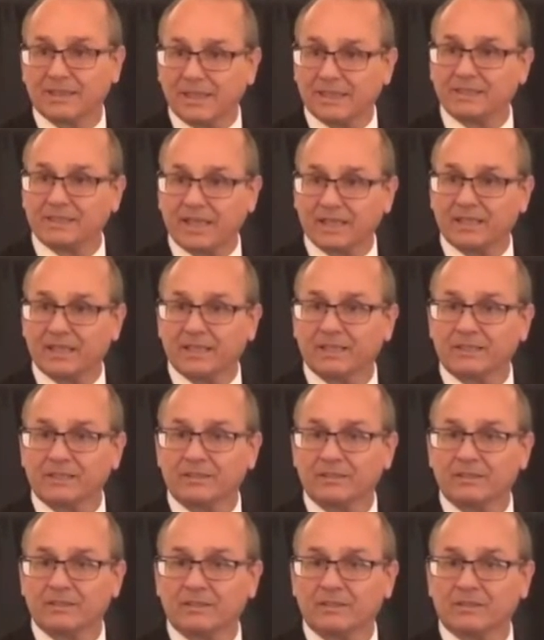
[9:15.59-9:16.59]
Yes, I did.
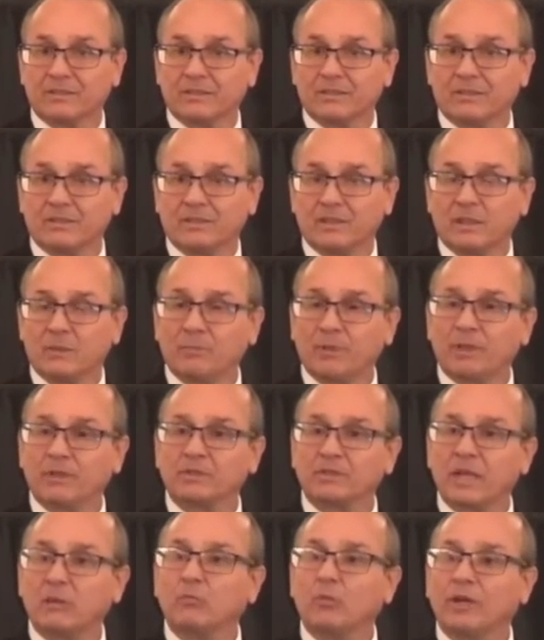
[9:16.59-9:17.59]

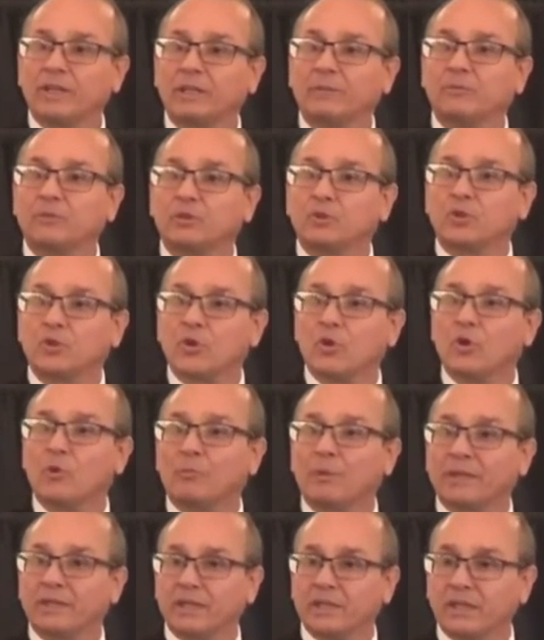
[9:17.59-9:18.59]
Because I want him to grow
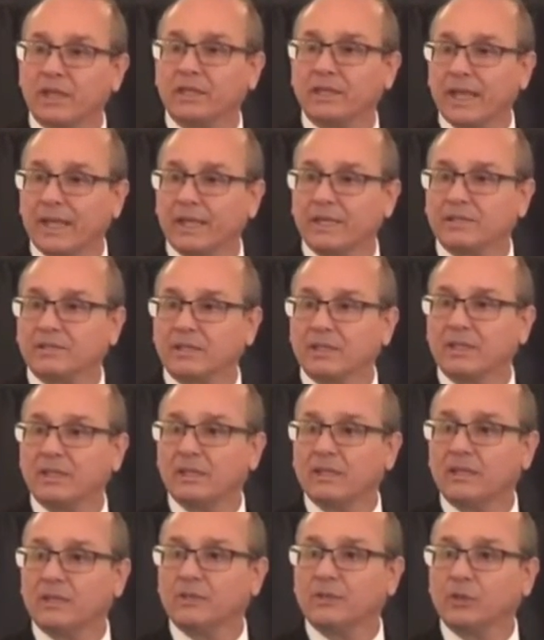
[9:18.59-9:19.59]
up at a young age
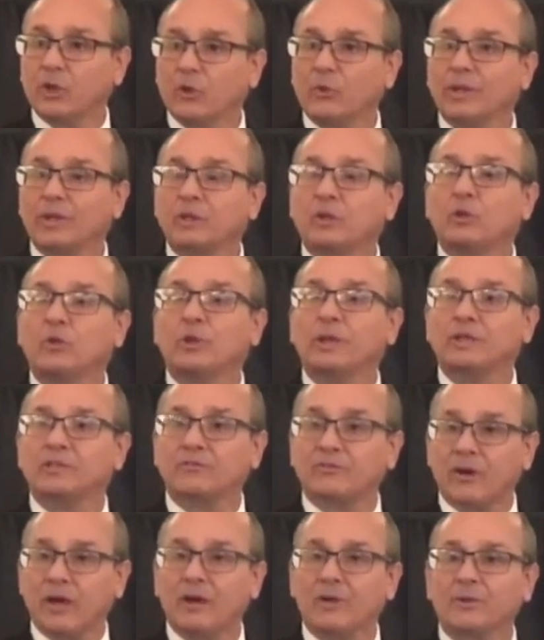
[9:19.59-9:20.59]
knowing who
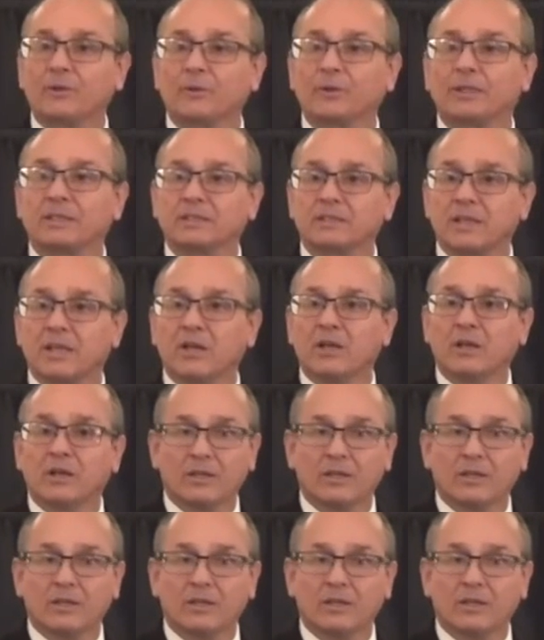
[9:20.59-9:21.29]
his Father, his